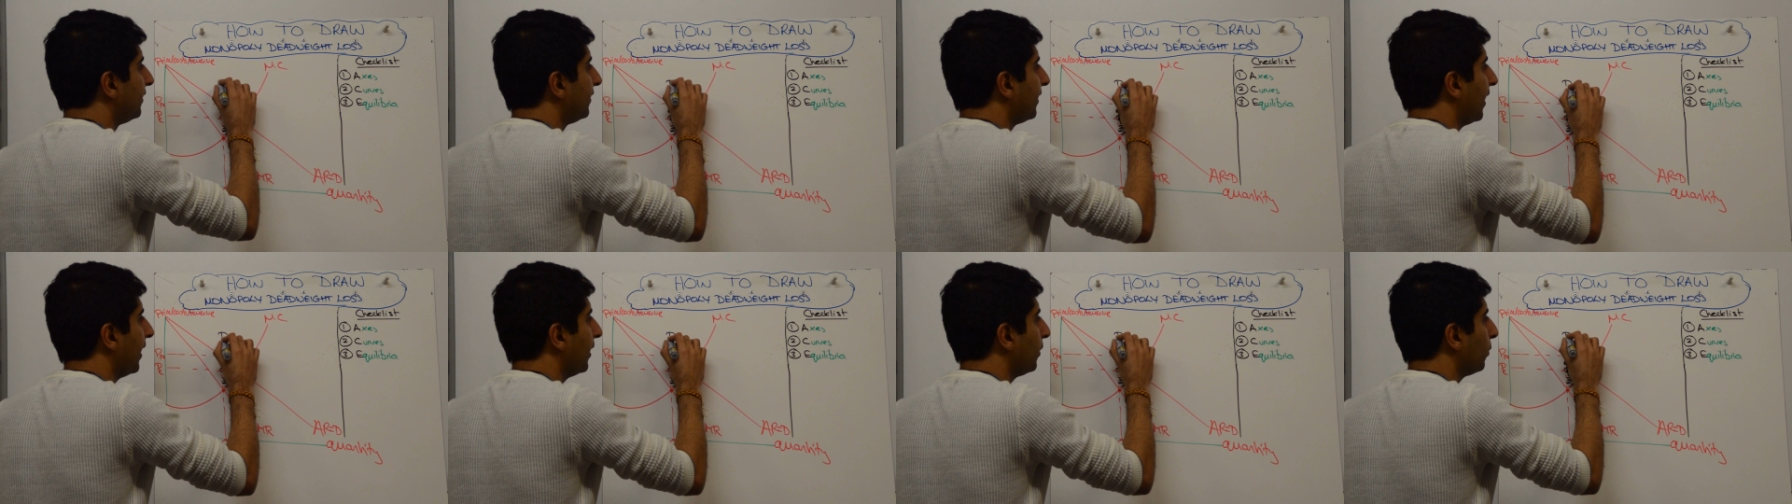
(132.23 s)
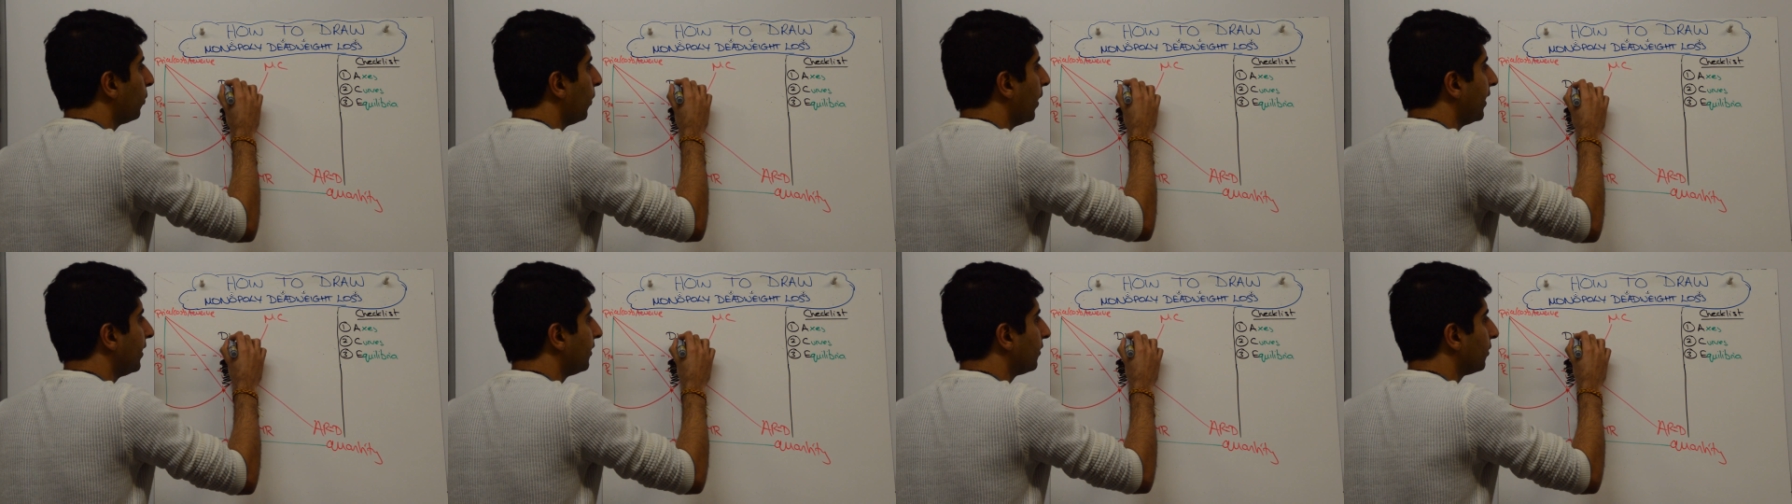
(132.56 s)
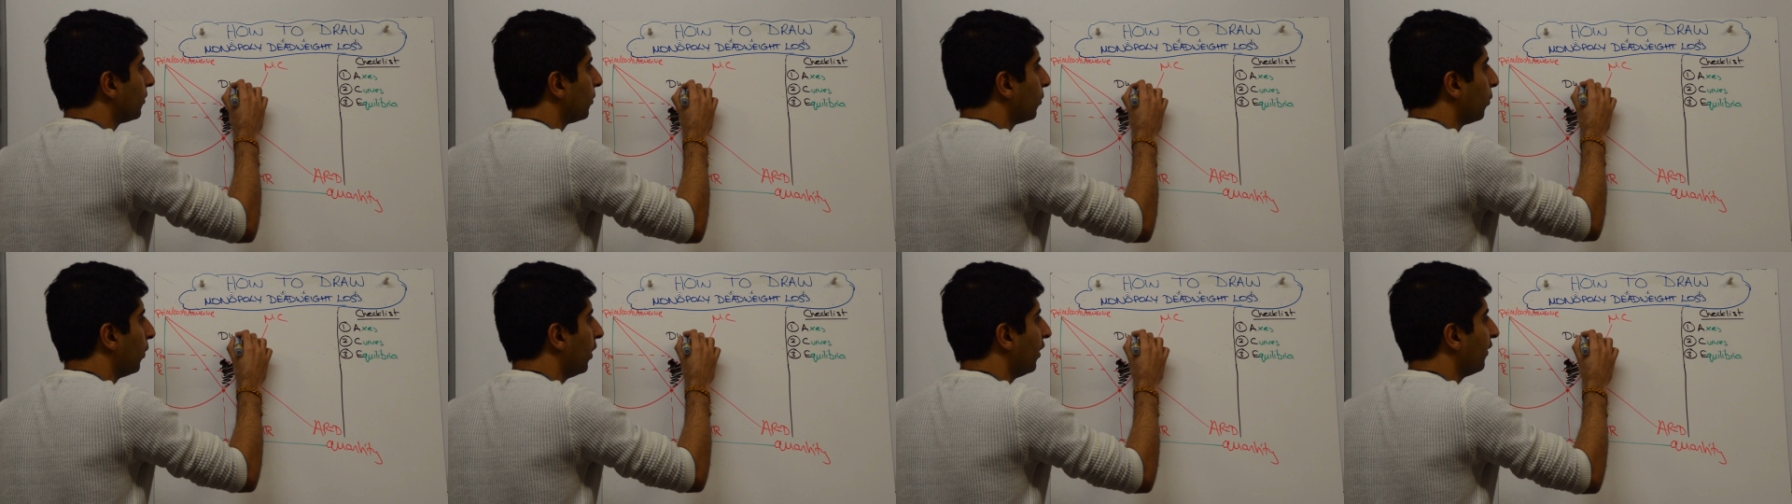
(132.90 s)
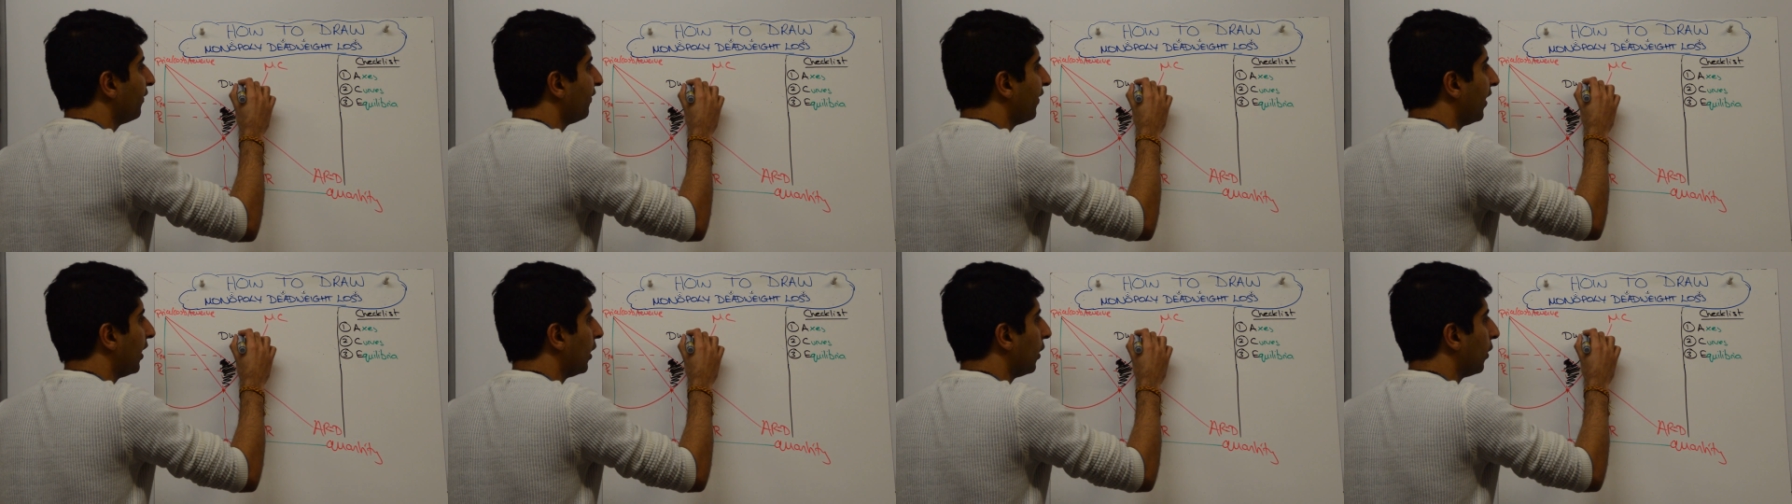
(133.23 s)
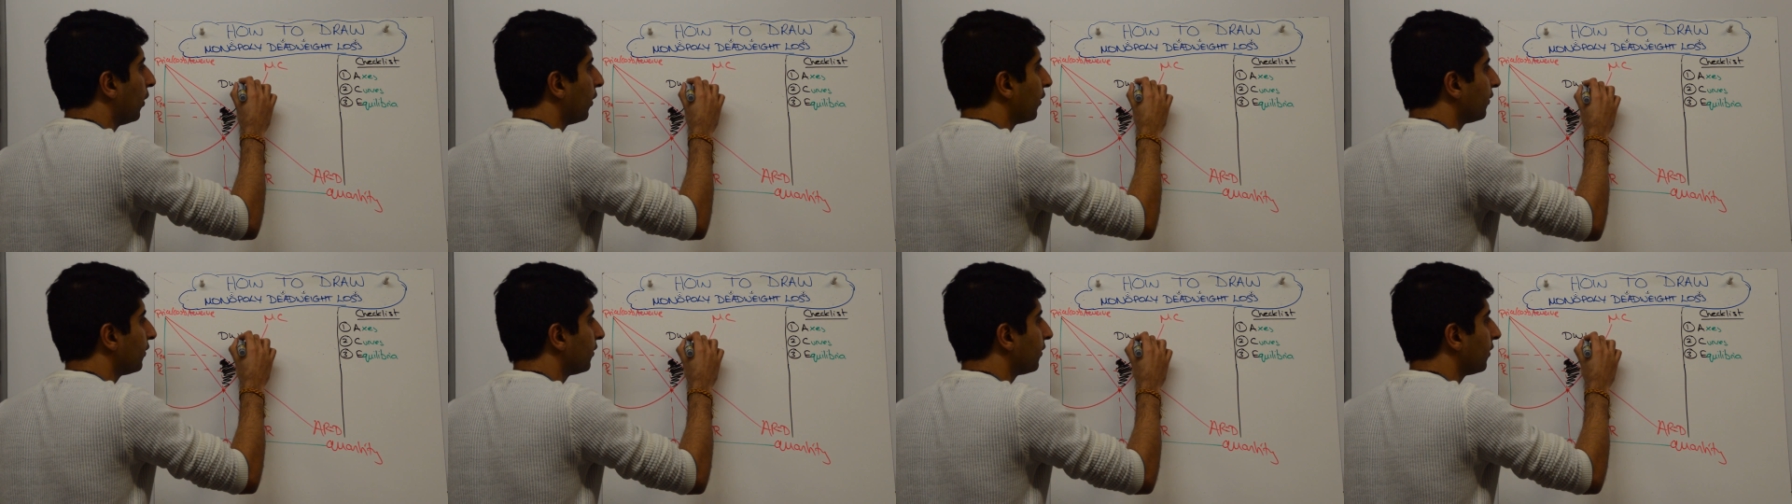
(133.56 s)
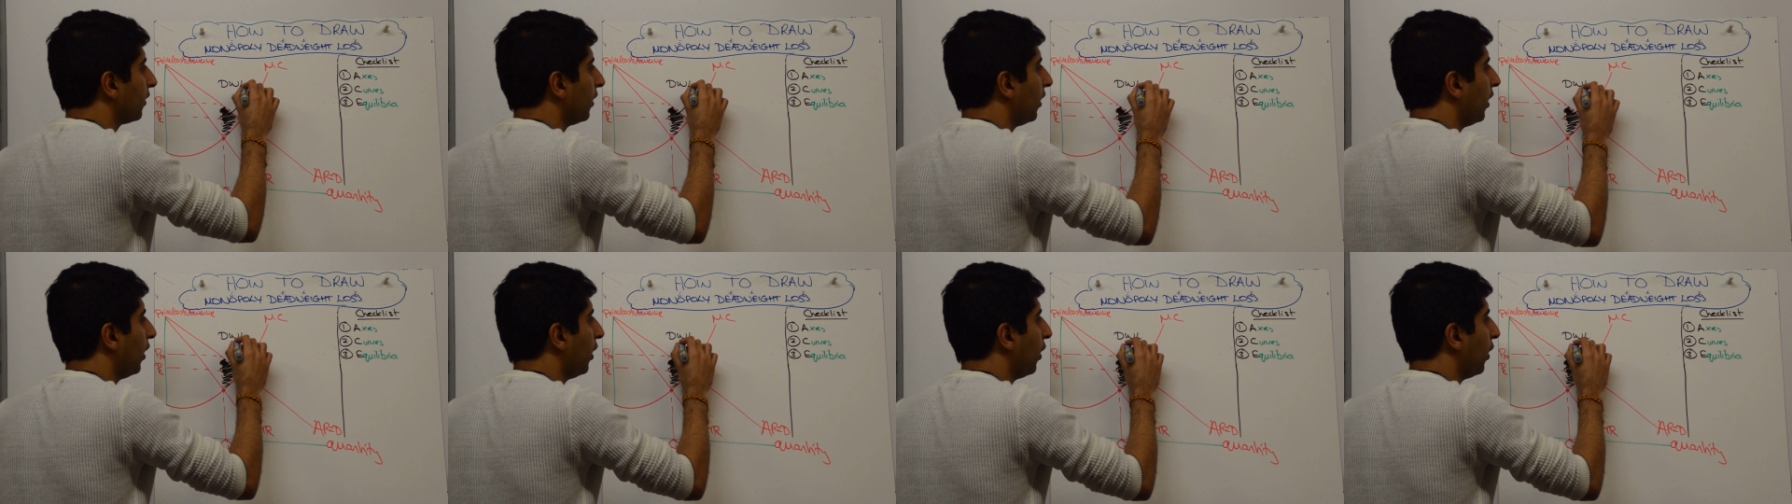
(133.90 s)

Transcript: deadweight welfare loss